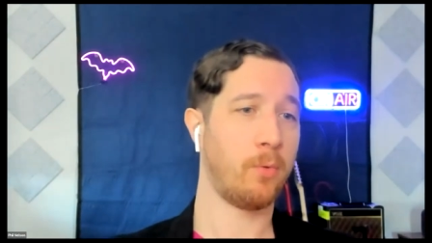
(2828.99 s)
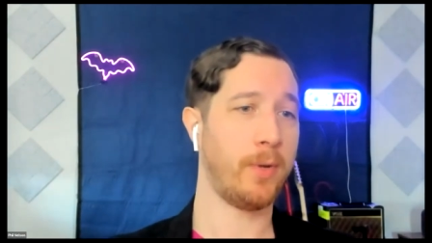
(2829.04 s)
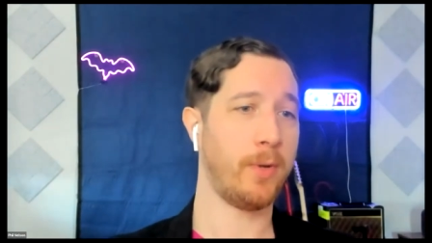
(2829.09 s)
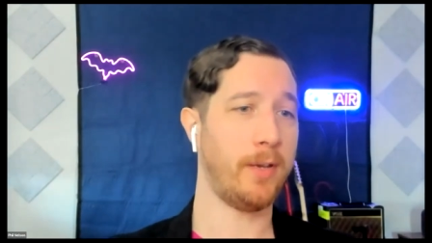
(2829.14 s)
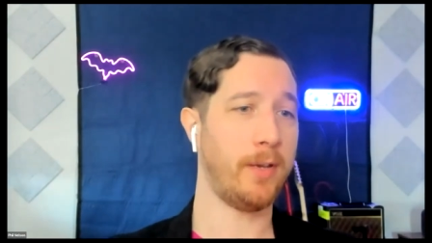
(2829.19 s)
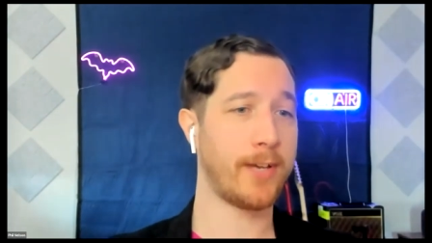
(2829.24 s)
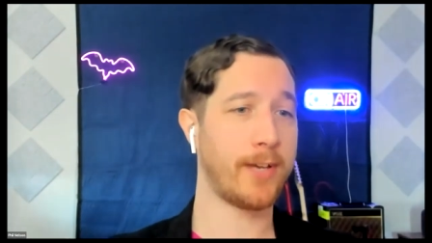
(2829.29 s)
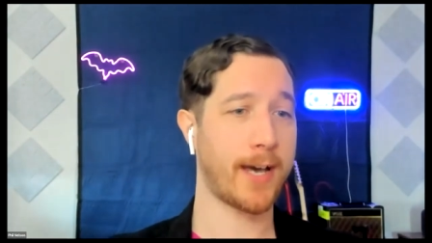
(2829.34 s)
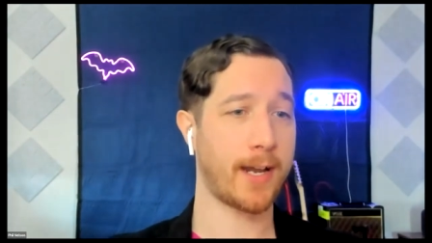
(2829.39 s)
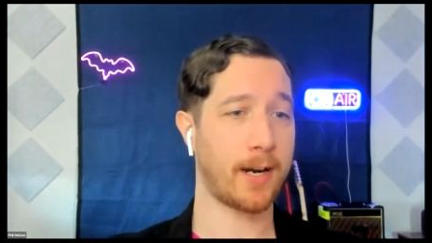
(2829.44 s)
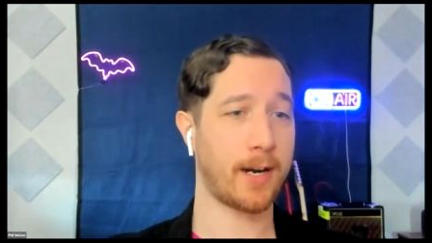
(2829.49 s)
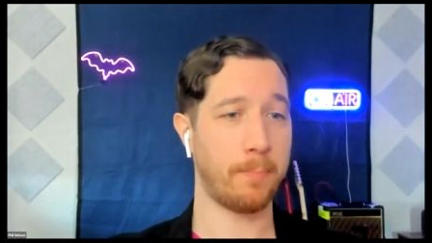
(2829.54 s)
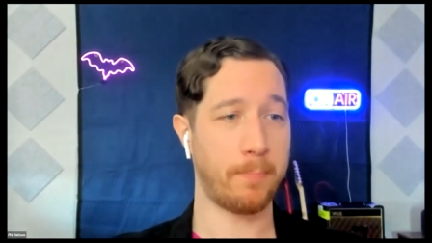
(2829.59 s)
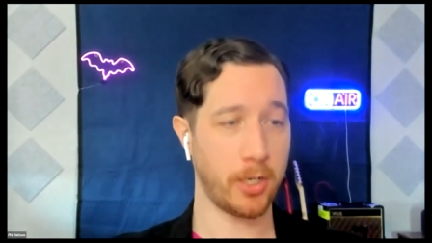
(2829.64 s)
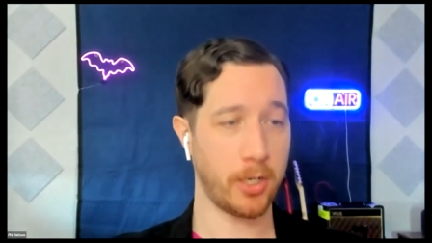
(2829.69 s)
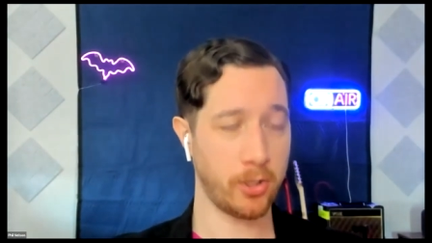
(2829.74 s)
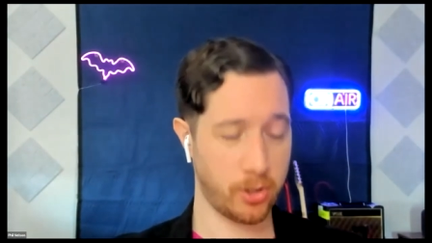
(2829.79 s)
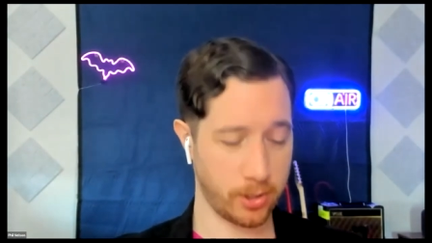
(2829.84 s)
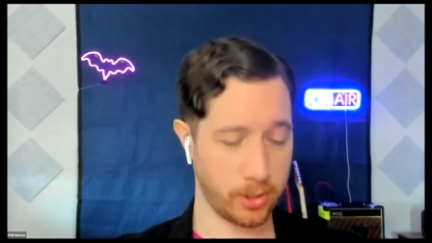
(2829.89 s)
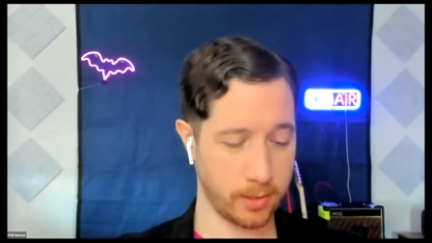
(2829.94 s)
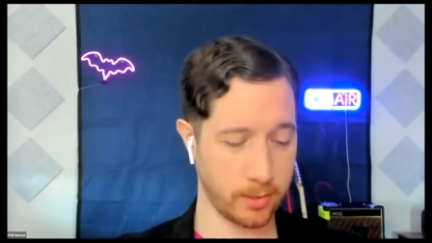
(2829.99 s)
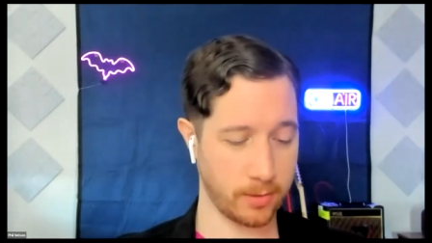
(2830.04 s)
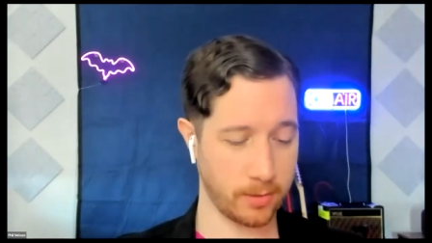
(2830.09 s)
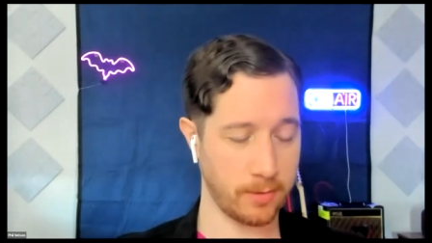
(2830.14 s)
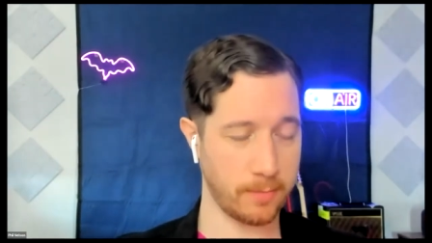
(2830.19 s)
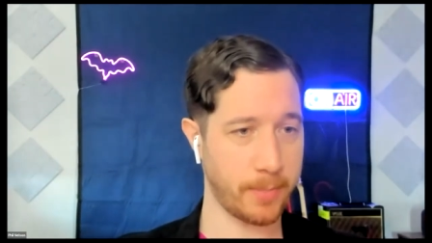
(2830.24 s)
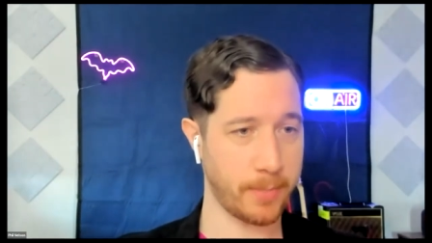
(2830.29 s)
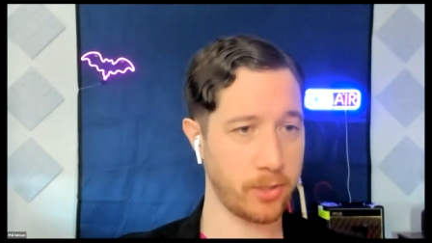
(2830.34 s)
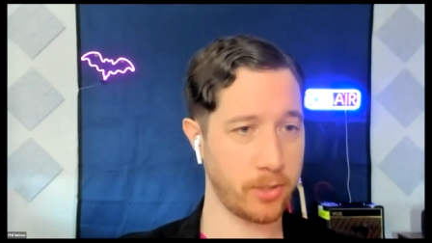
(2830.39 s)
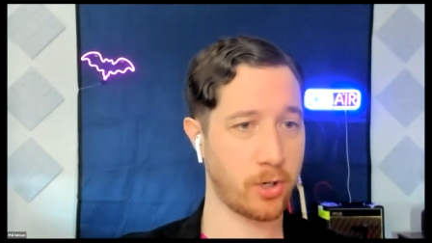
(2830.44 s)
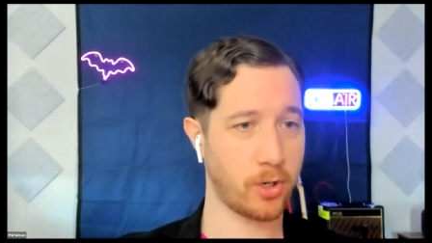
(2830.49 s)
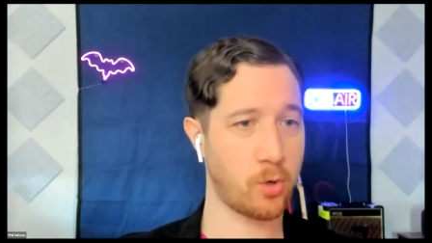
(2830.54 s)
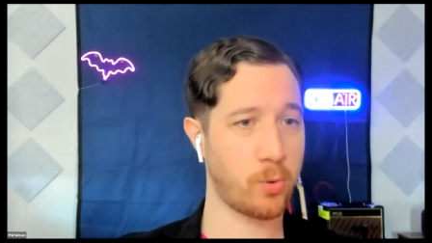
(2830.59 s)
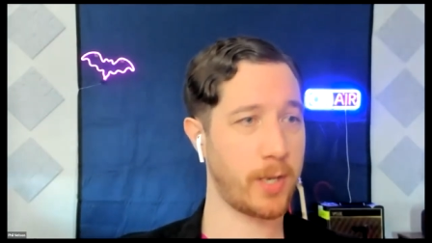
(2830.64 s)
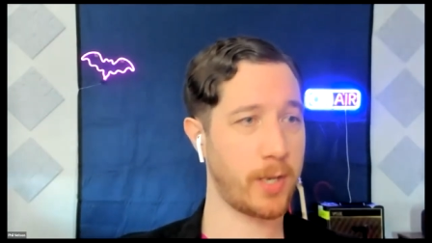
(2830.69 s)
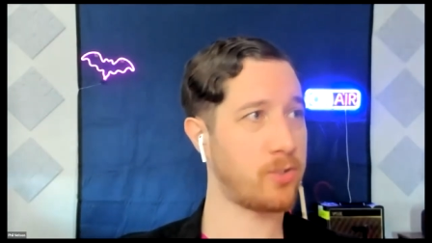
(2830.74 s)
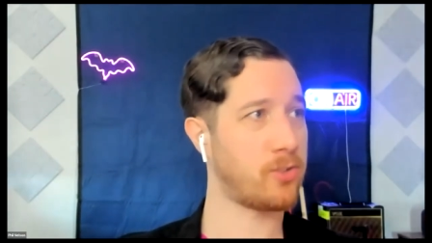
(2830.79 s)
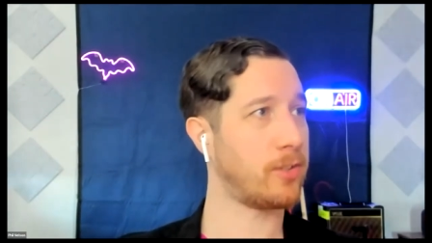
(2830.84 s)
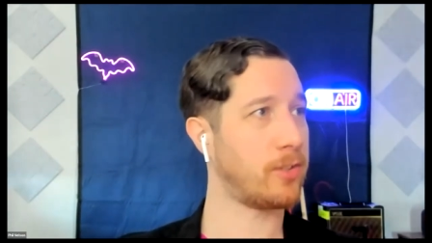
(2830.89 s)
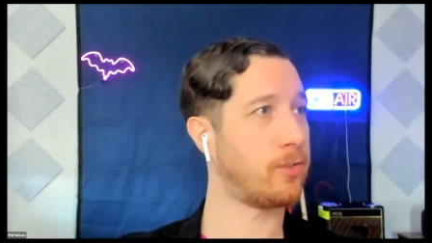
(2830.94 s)
We've got a bunch of
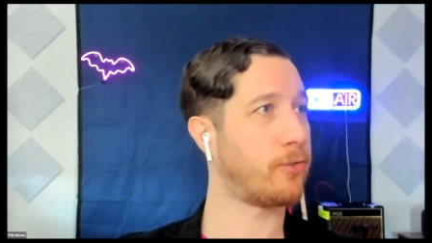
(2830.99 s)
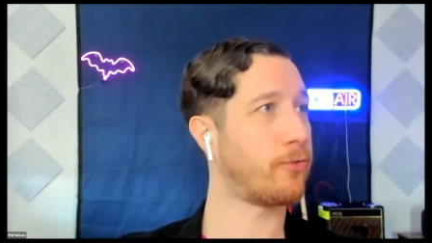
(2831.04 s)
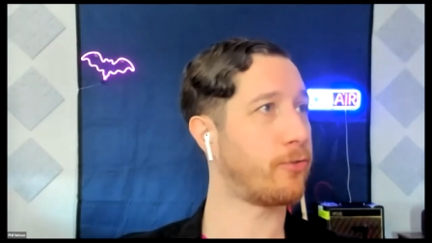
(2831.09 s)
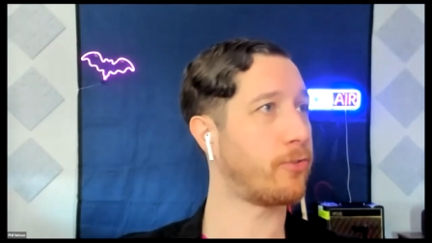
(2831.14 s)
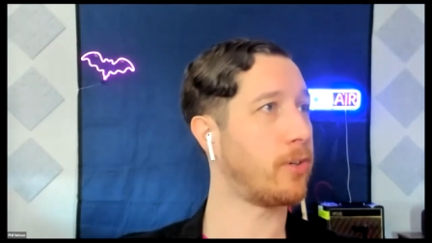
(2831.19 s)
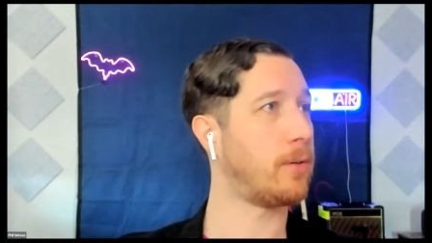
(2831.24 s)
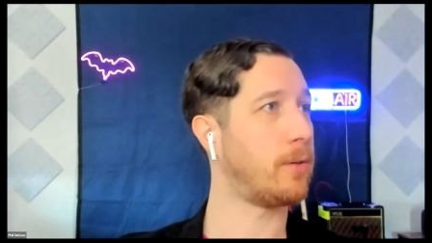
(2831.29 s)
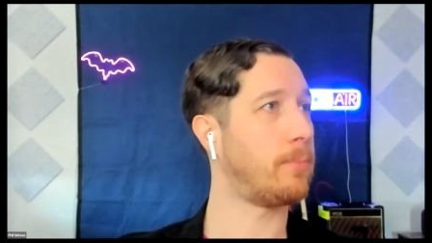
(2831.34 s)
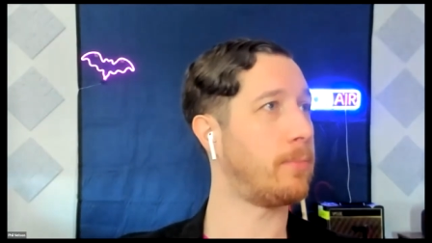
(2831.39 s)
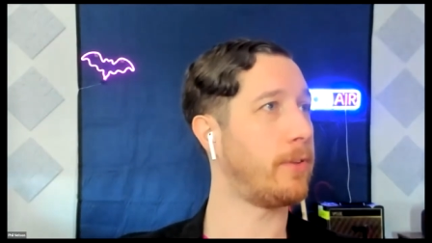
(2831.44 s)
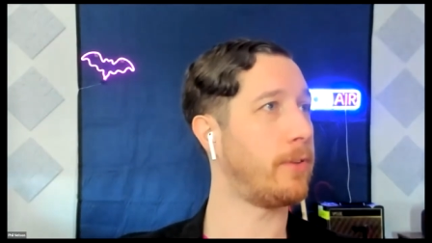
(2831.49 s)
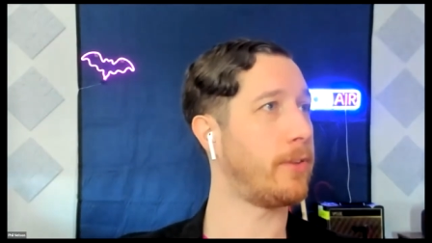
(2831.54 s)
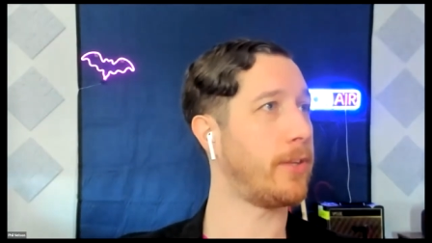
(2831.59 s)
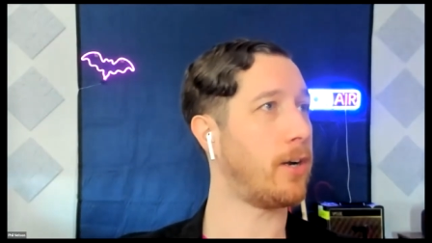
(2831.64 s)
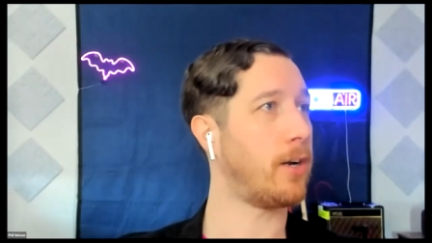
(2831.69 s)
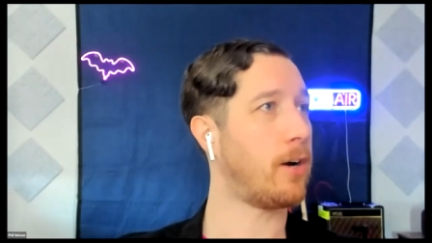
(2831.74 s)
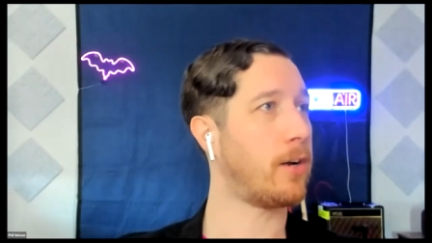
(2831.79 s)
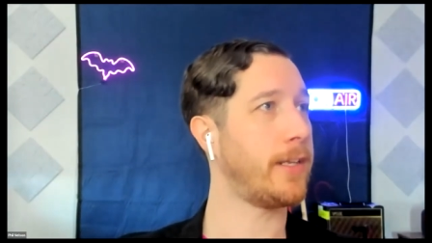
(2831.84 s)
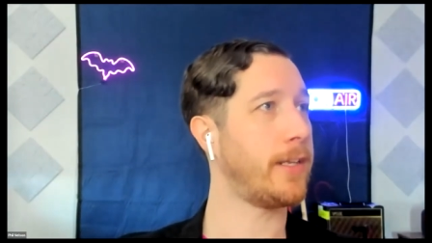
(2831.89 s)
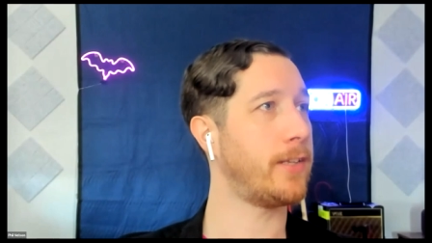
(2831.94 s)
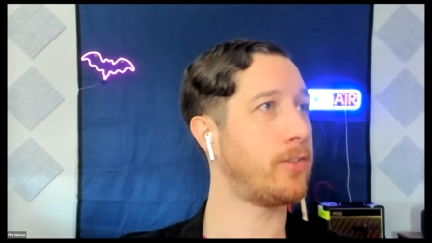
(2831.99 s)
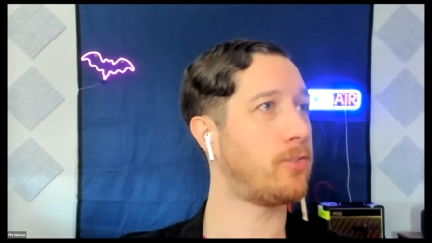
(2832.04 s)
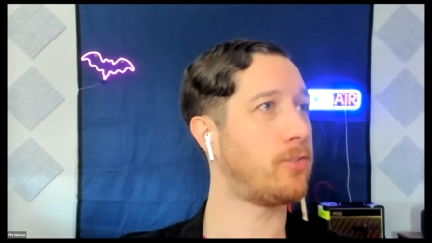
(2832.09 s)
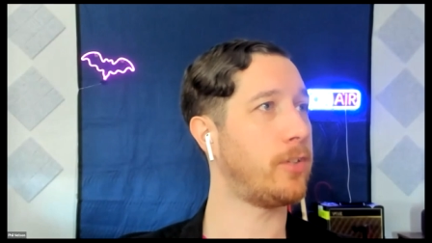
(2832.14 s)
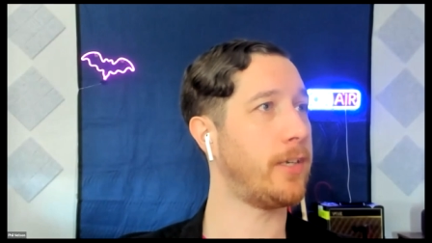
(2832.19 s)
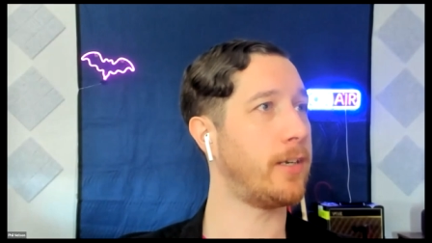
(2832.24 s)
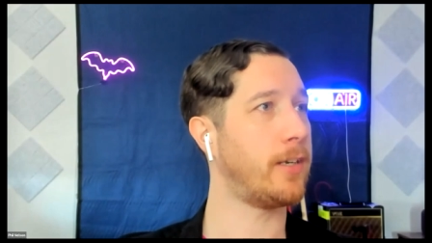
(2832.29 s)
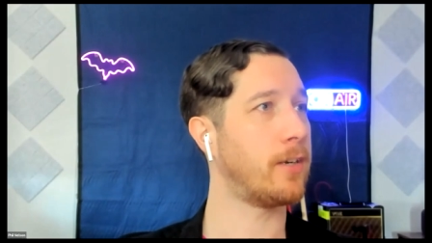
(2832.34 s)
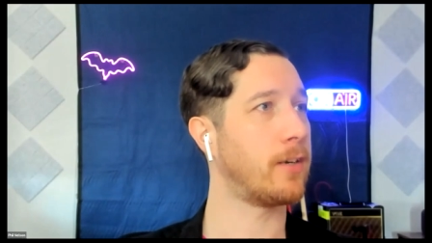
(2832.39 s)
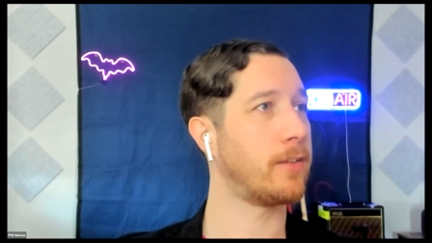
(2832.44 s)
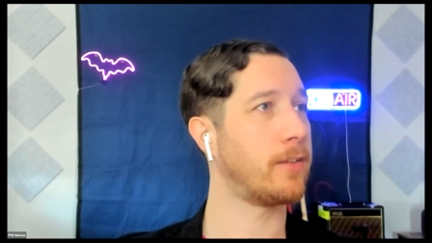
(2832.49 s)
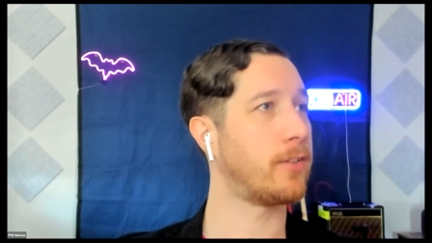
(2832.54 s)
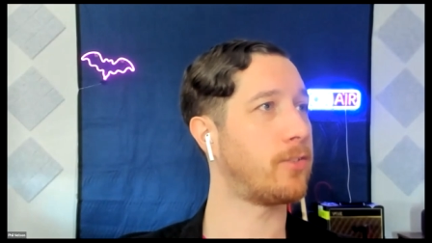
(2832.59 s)
questions from the audience here.